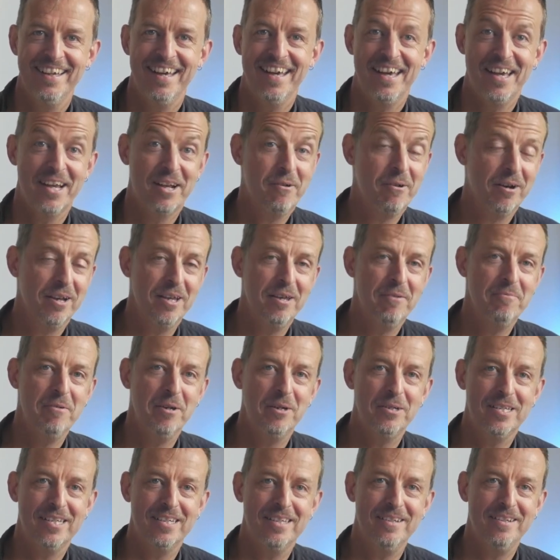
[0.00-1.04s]
quite
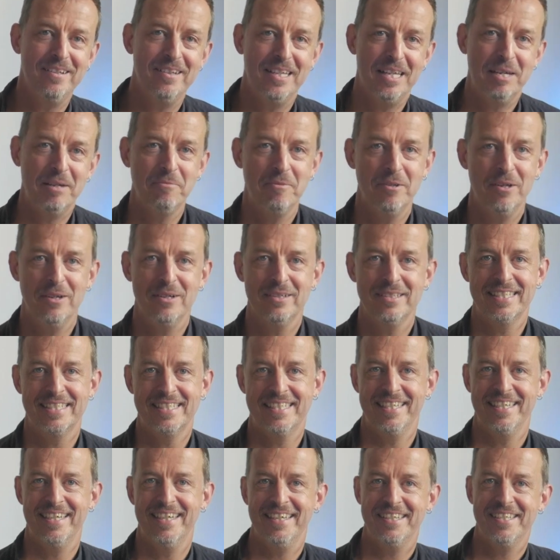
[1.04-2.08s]
emotional, I'm
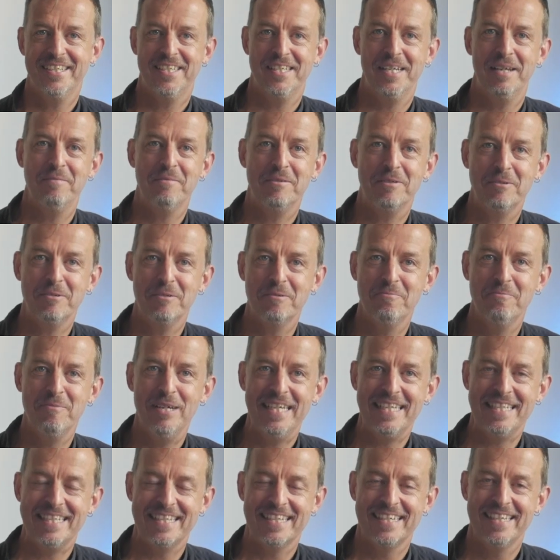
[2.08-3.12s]
not ashamed to
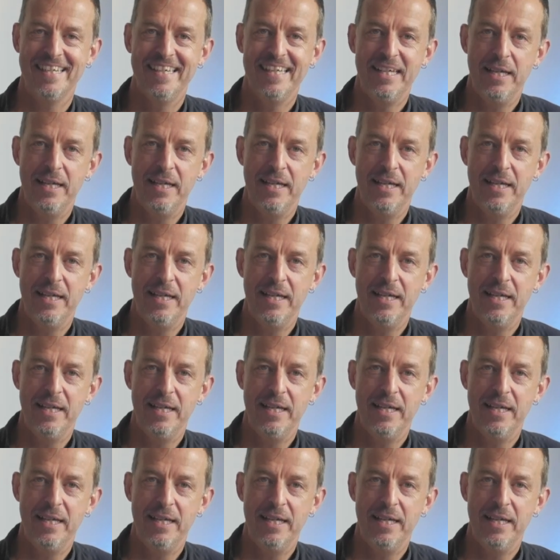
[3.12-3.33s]
admit.